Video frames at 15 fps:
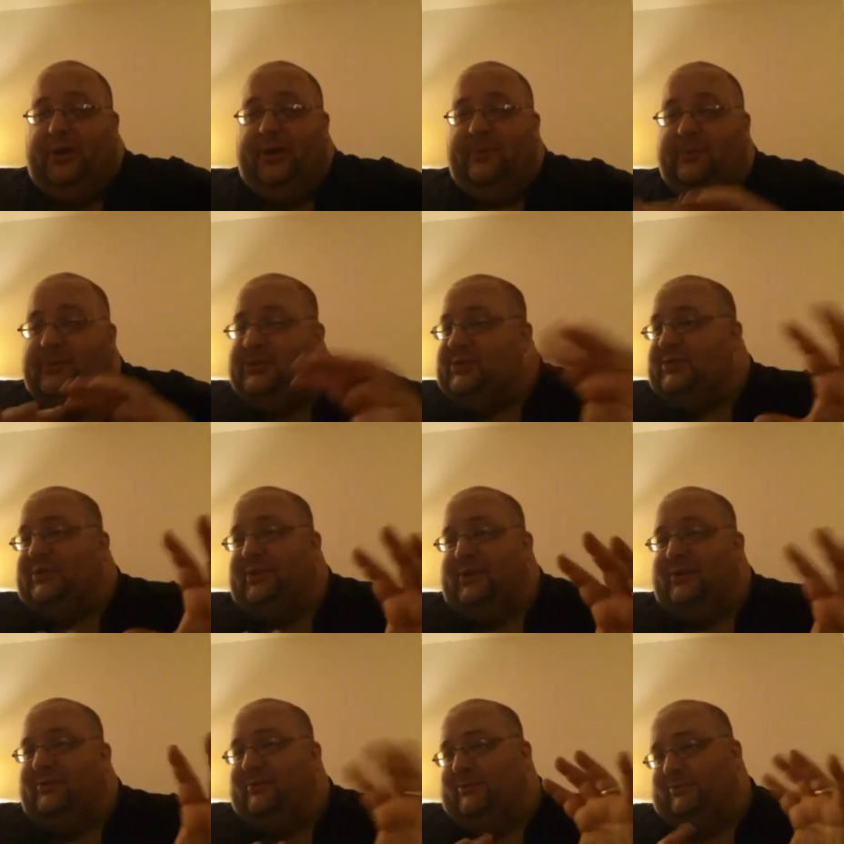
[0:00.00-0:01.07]
when he was
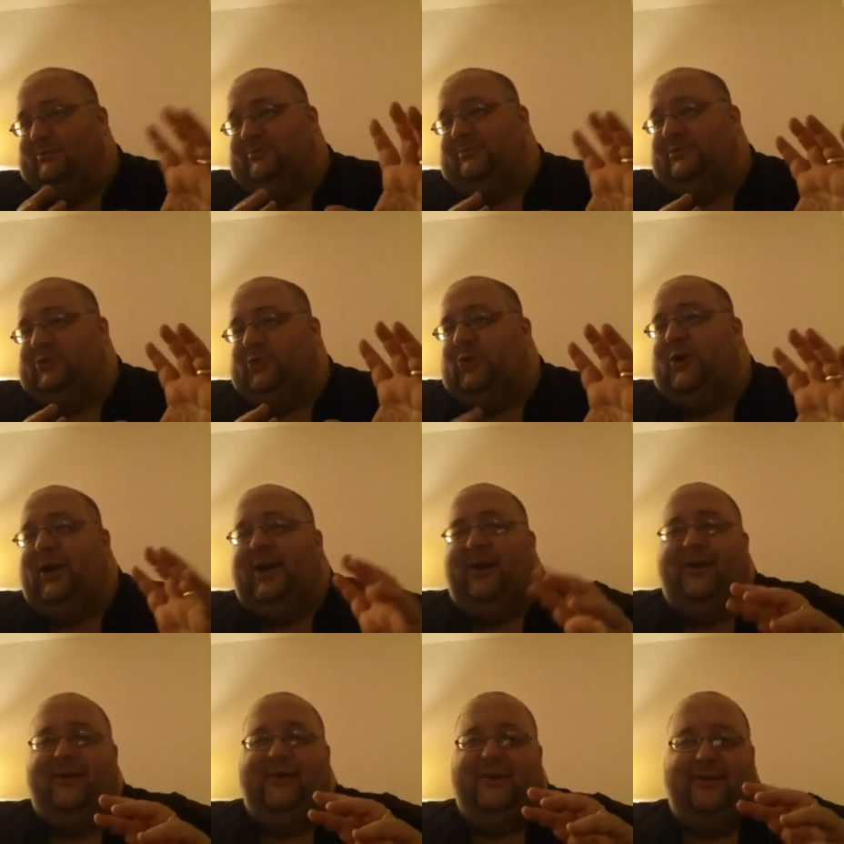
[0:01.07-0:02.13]
short
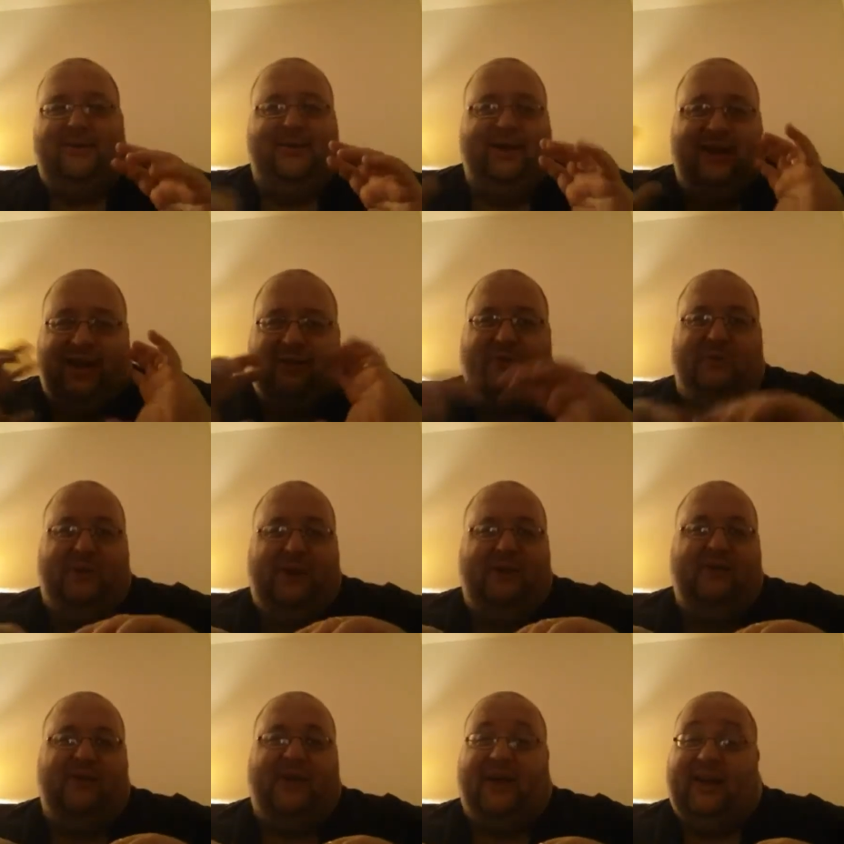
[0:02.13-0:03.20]
haired and didn't have the
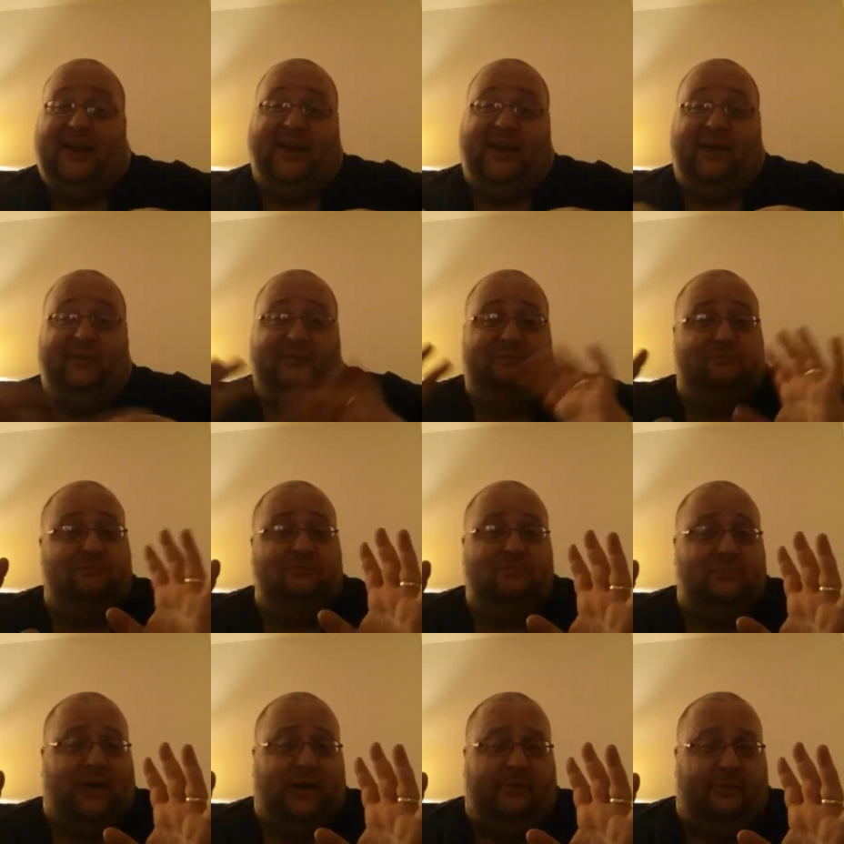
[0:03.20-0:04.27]
beard, I didn't like
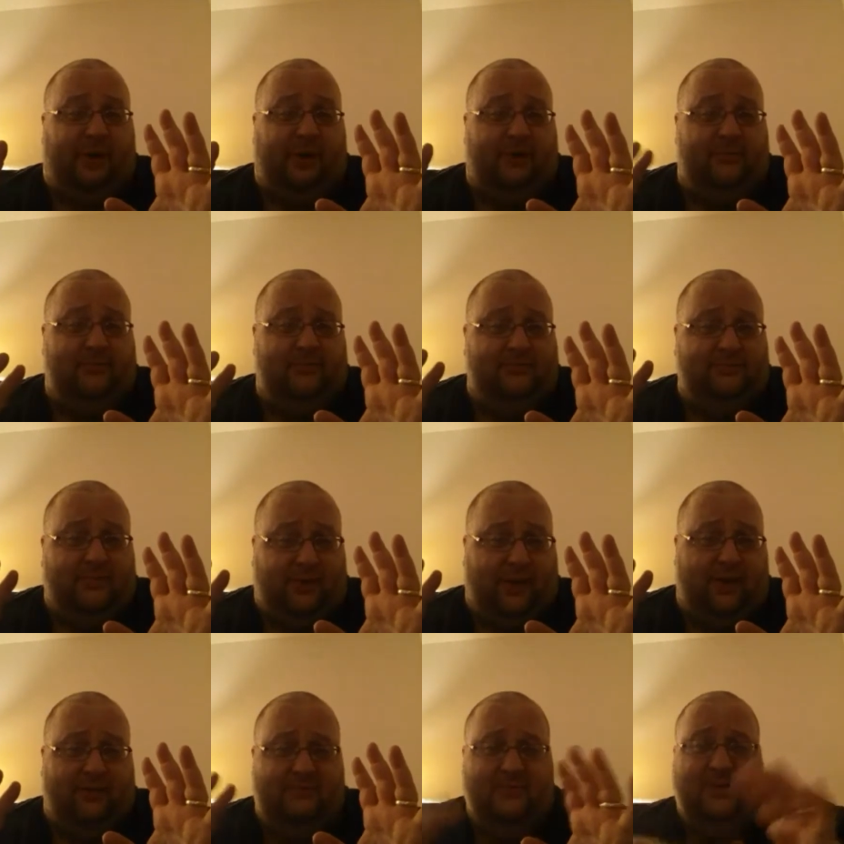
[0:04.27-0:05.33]
Daniel Bryan.
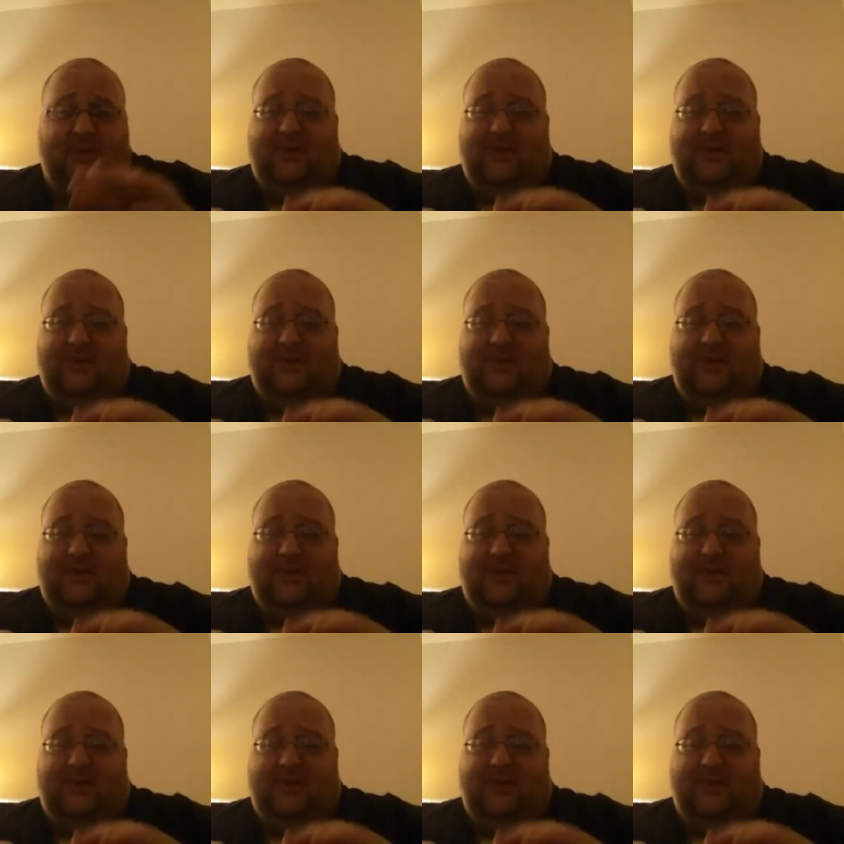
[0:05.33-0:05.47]
Okay.